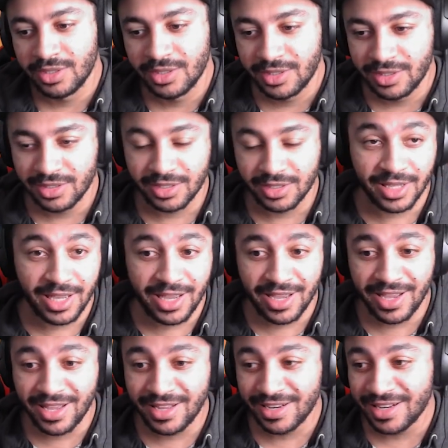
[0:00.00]
So
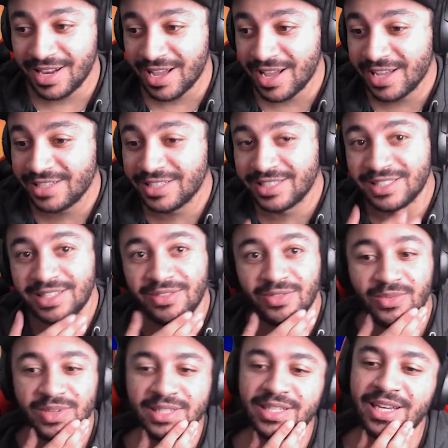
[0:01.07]
yeah, like, as you can see
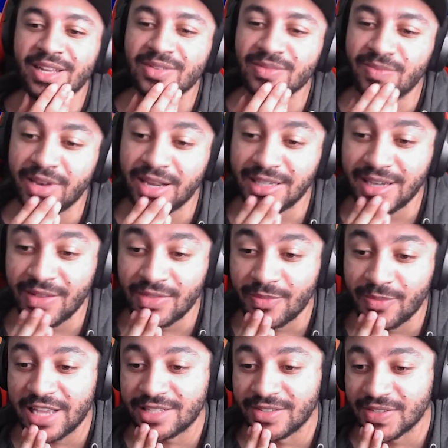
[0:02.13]
from these clips, man, I didn't have the
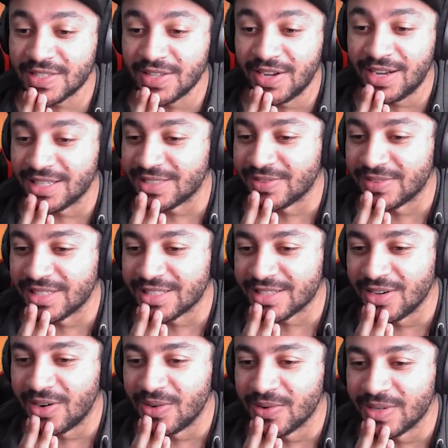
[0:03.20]
best of starts with this
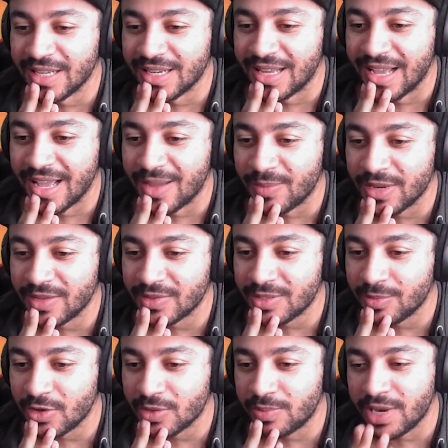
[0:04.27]
goalie, like, but there were
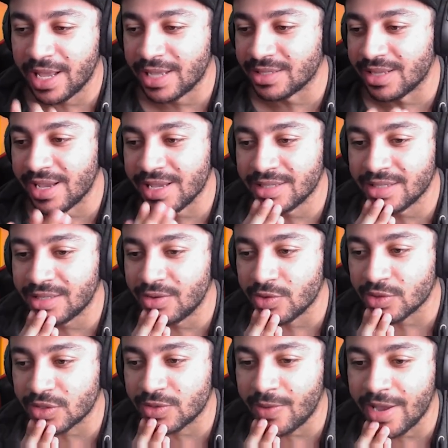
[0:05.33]
some good players. Like he's a little
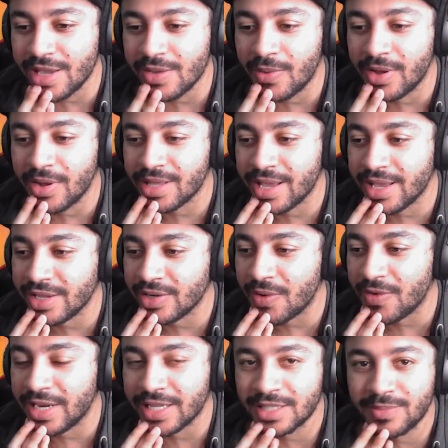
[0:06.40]
sweaty one there. You don't
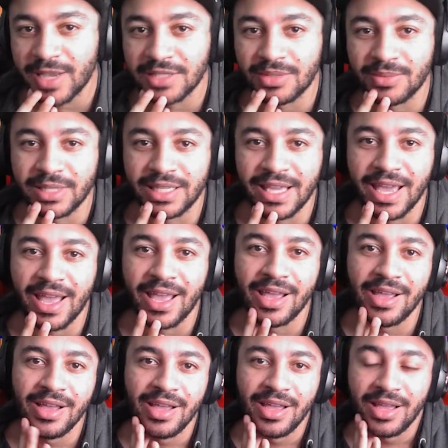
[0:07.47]
really expect him to get.
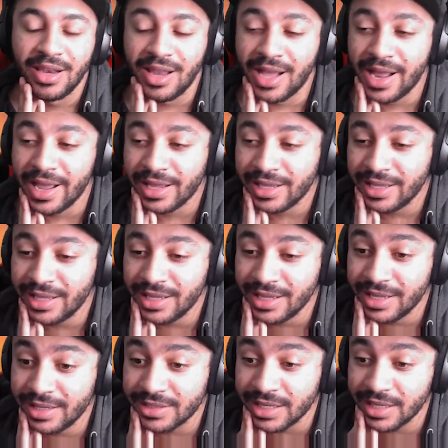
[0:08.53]
Like
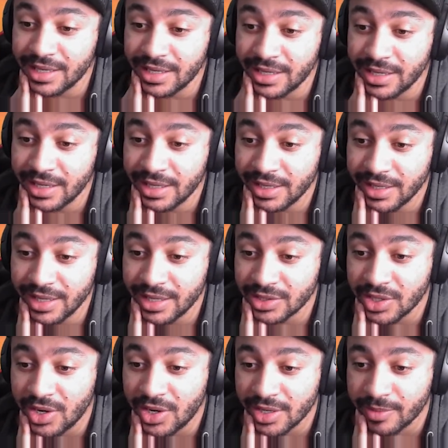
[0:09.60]
it is
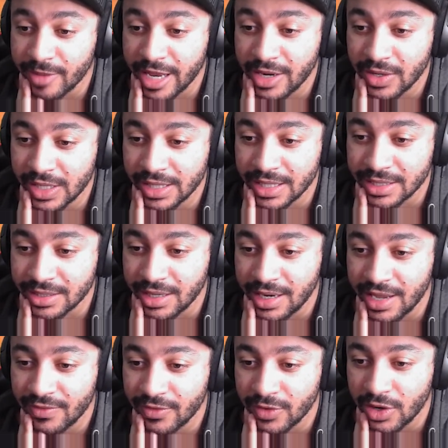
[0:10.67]
hard, man. Look at this. The
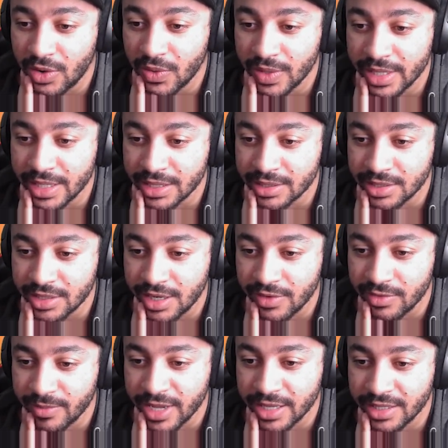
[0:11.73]
life of goalie is
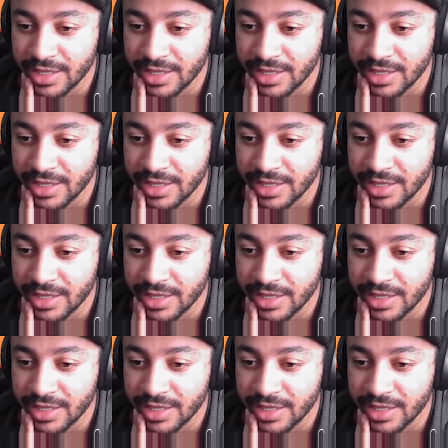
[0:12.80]
tough, man.